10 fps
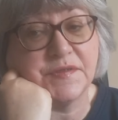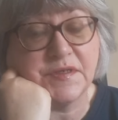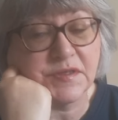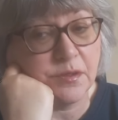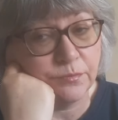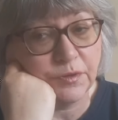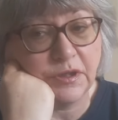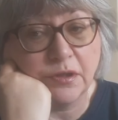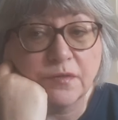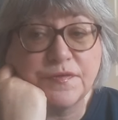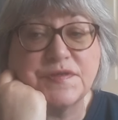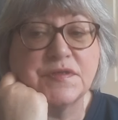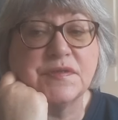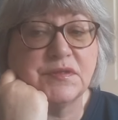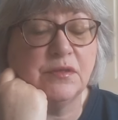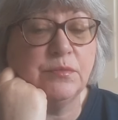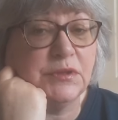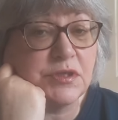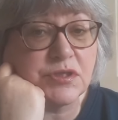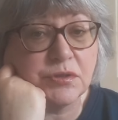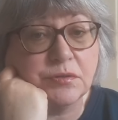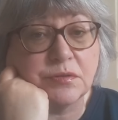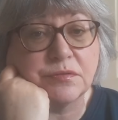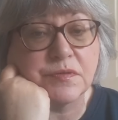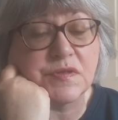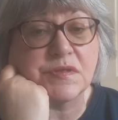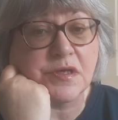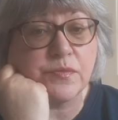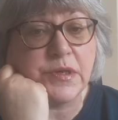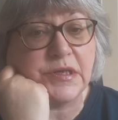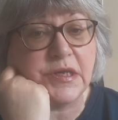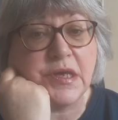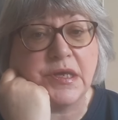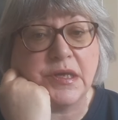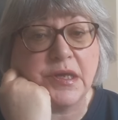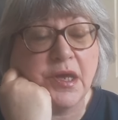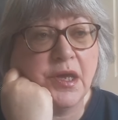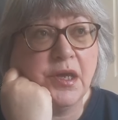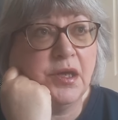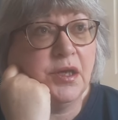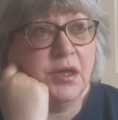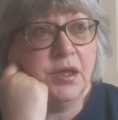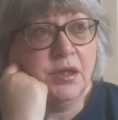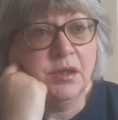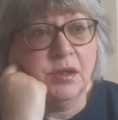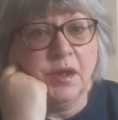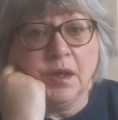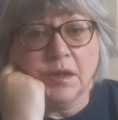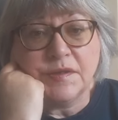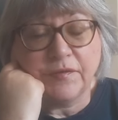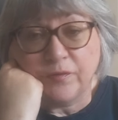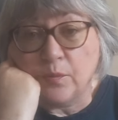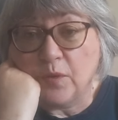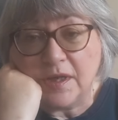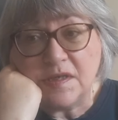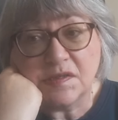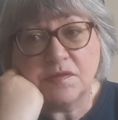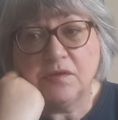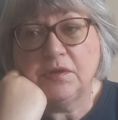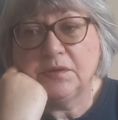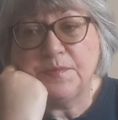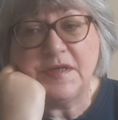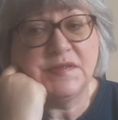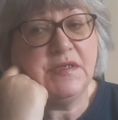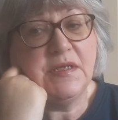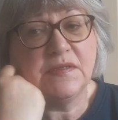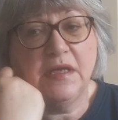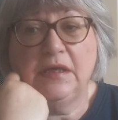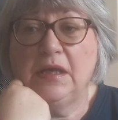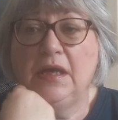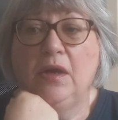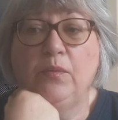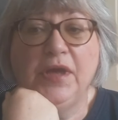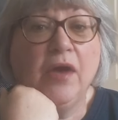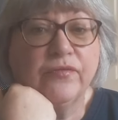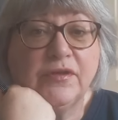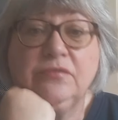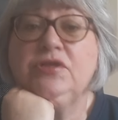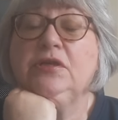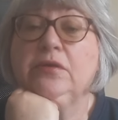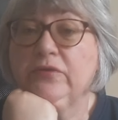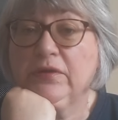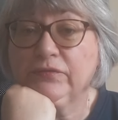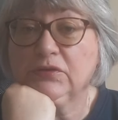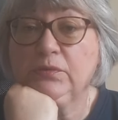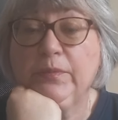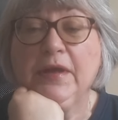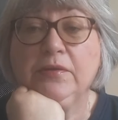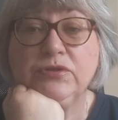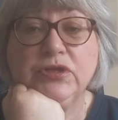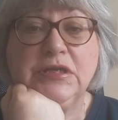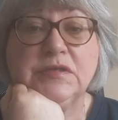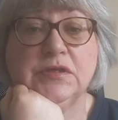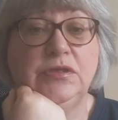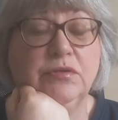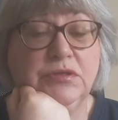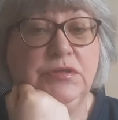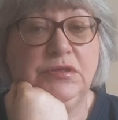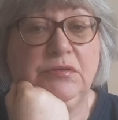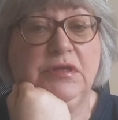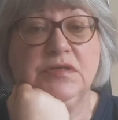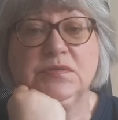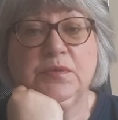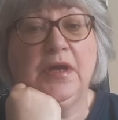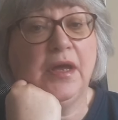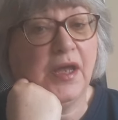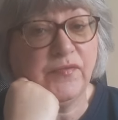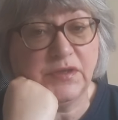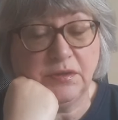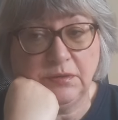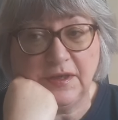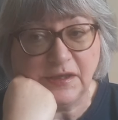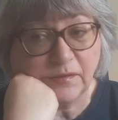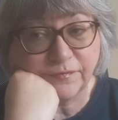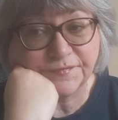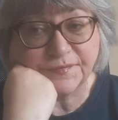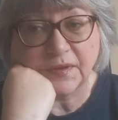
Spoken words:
This company offers us so many tools, so many different ways of doing business. We have no geographical boundaries. You can do this wherever you live.